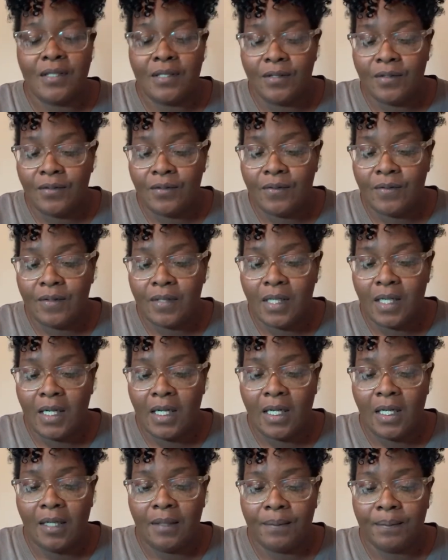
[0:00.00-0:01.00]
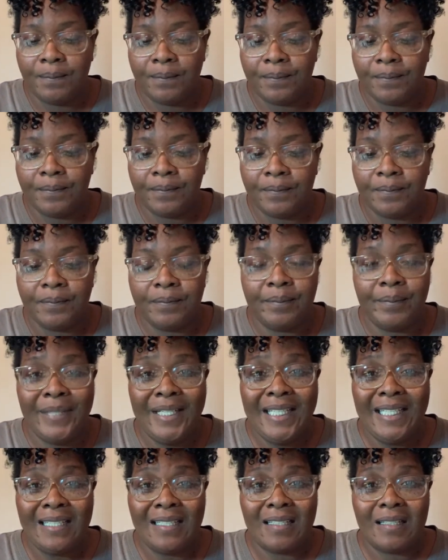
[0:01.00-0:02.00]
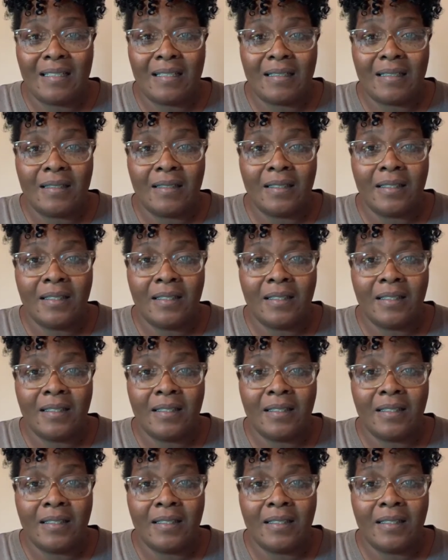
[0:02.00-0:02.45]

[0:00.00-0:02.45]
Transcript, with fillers: to um, meats,